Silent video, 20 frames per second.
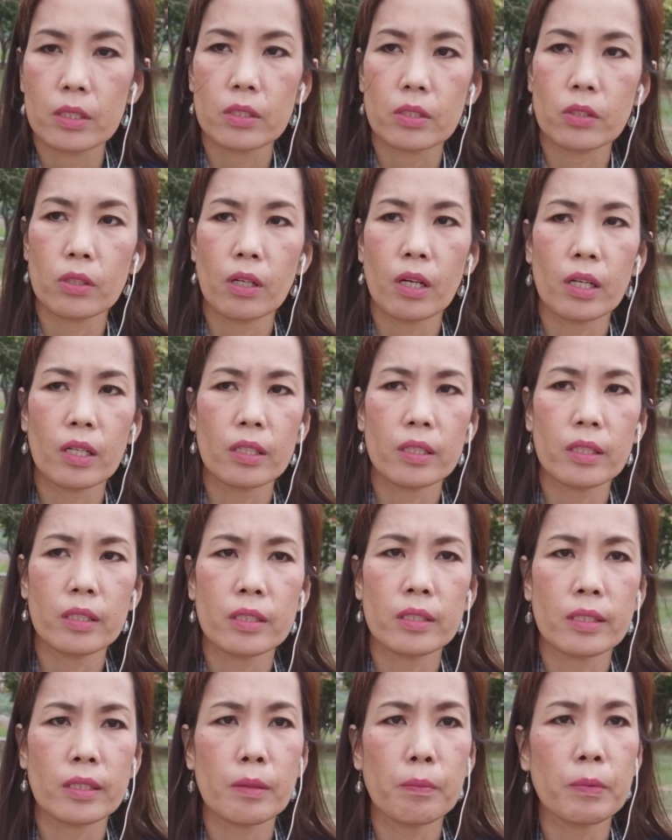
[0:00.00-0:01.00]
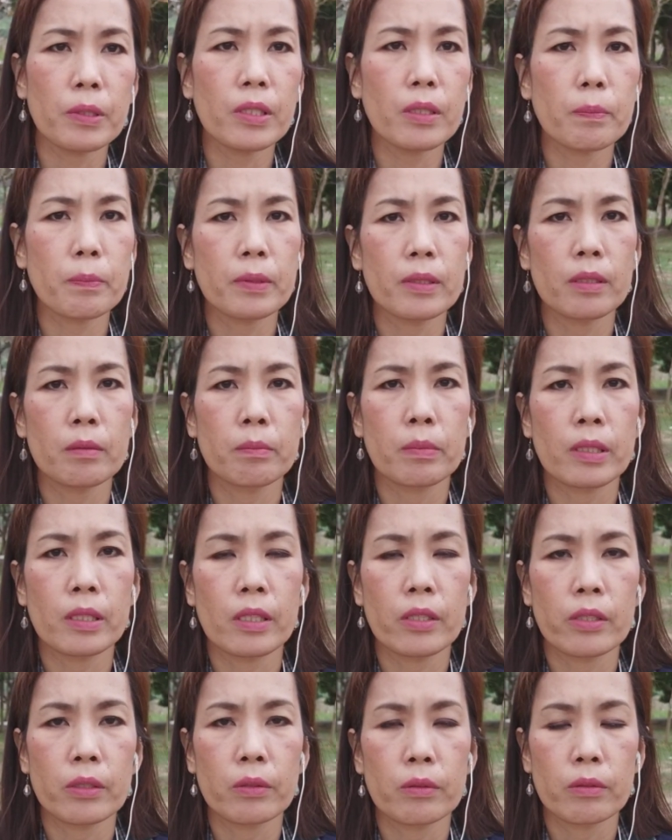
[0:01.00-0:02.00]
So I stumbled upon a
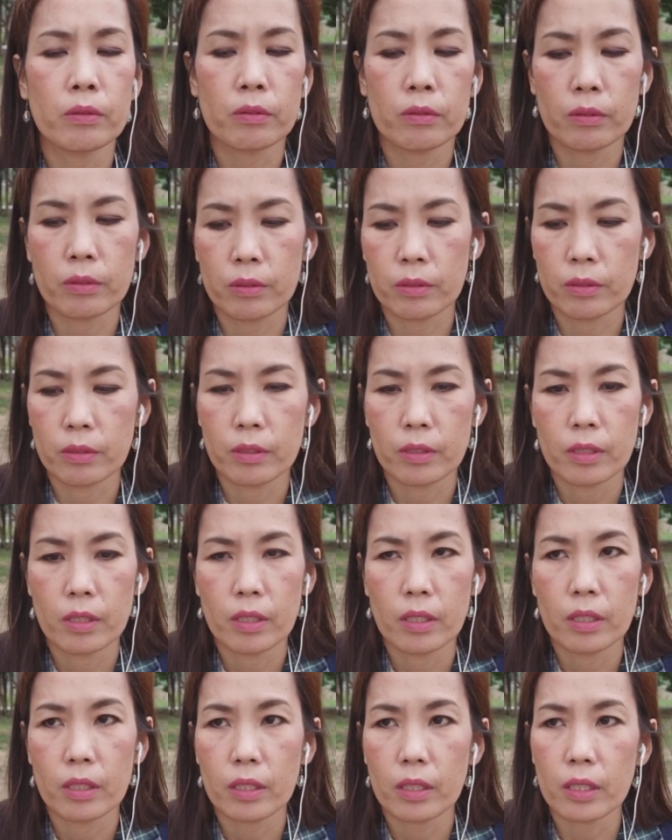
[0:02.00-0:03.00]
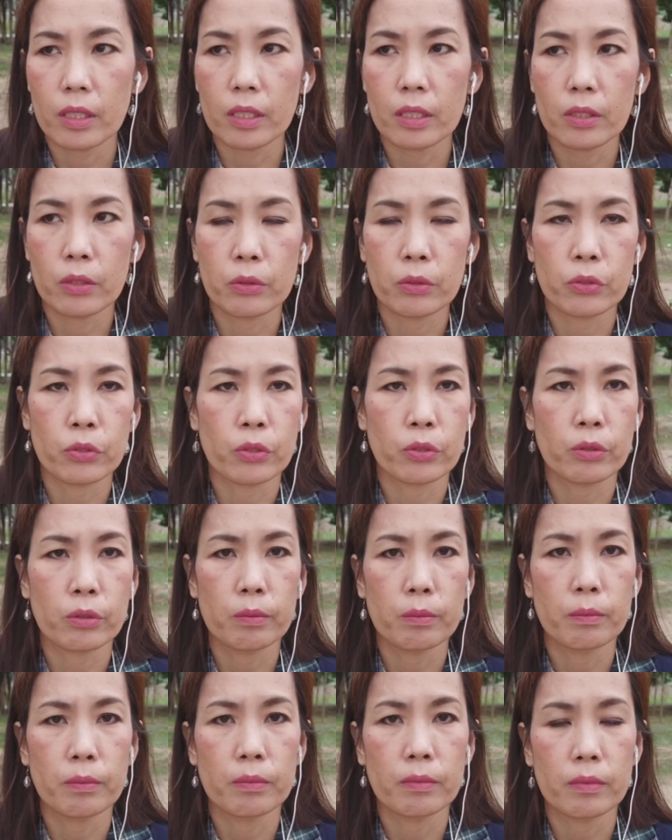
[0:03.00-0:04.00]
video in
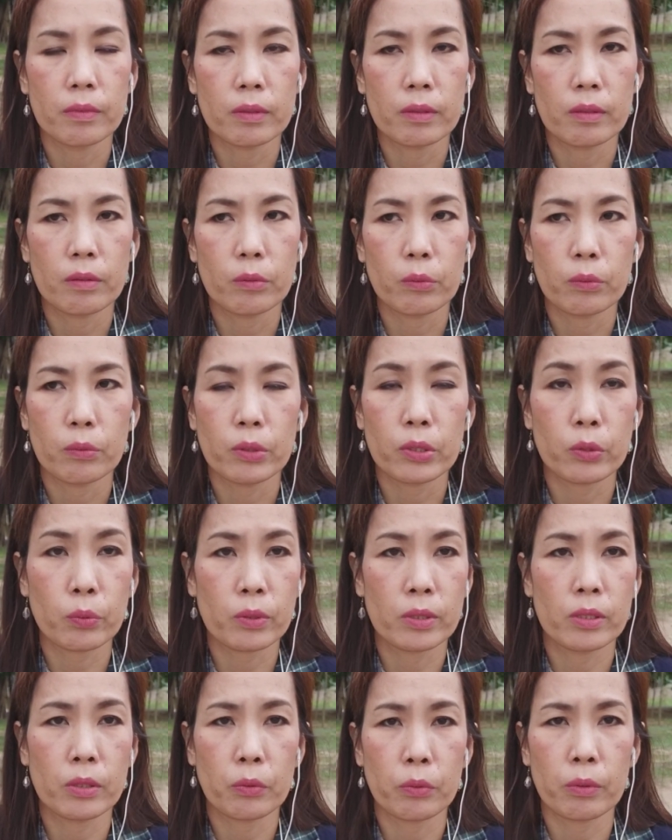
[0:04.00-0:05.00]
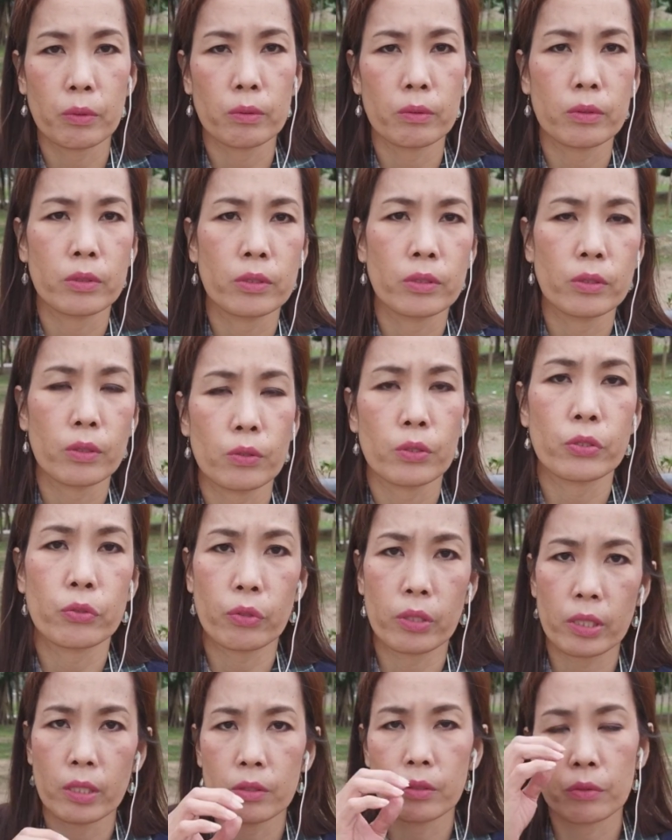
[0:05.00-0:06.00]
YouTube, which was the
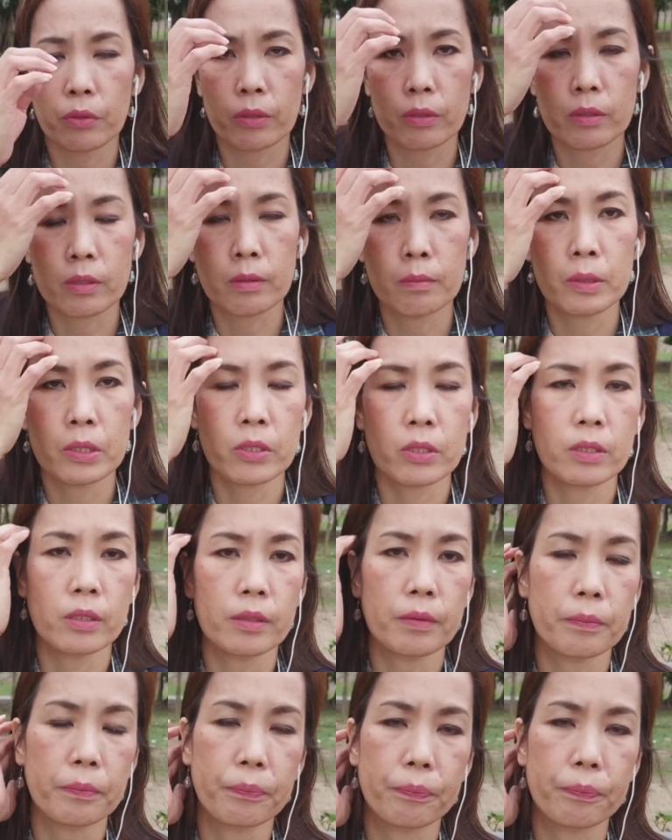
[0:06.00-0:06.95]
Australian Royal Commission.